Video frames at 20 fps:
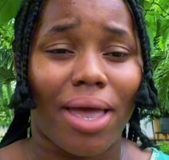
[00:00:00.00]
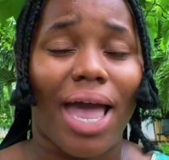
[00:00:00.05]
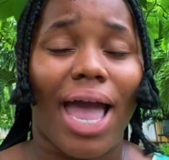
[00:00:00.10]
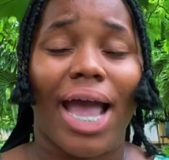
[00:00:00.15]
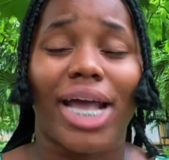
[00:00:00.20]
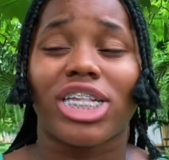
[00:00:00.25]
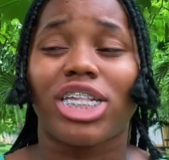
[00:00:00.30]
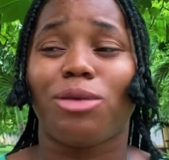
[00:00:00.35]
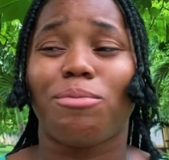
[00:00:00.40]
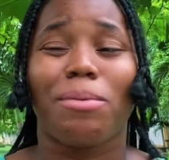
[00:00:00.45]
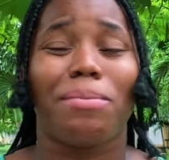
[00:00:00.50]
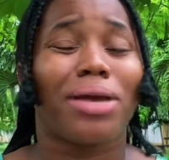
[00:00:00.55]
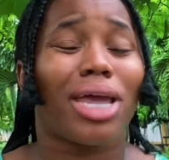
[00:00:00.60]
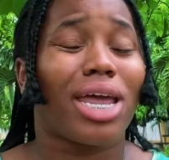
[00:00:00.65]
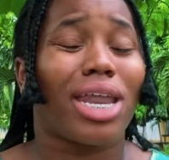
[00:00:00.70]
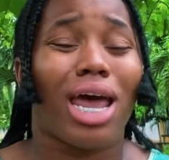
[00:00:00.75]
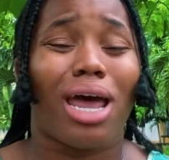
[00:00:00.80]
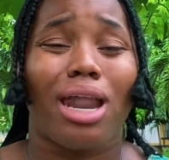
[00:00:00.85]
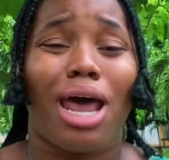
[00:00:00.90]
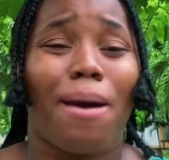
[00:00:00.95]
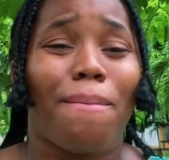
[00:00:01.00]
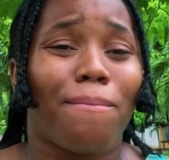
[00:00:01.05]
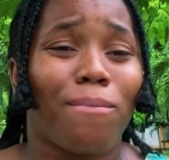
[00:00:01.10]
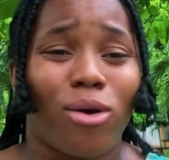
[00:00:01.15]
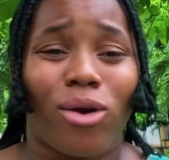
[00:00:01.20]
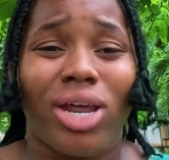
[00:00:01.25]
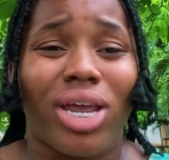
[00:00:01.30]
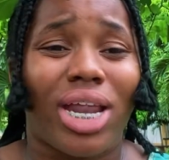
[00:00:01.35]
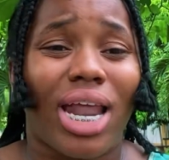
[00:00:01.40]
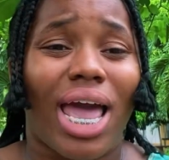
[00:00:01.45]
I see people get that
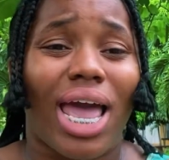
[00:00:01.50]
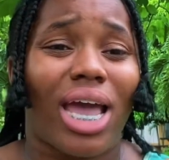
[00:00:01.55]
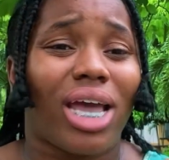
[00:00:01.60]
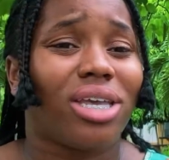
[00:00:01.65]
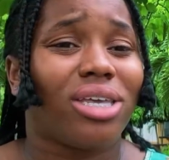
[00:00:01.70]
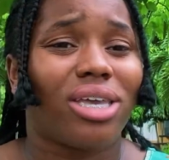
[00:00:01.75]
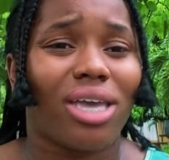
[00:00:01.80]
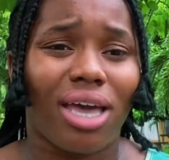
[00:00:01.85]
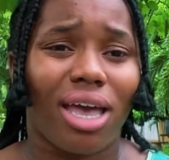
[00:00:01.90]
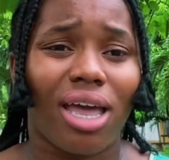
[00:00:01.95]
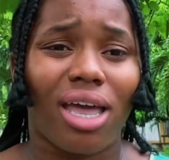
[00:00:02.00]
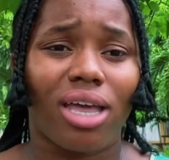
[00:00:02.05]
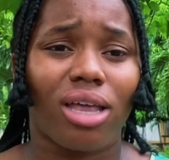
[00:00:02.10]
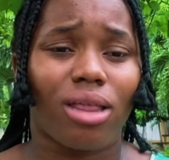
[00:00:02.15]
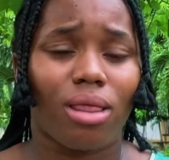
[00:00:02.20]
money like, yeah.